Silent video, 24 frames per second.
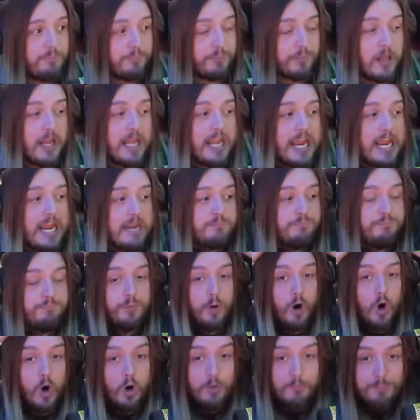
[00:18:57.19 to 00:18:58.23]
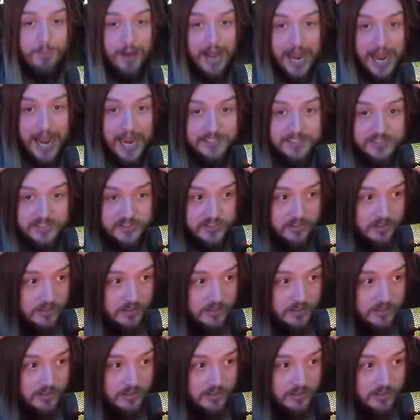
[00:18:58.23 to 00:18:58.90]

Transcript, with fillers: playing Boom Boss?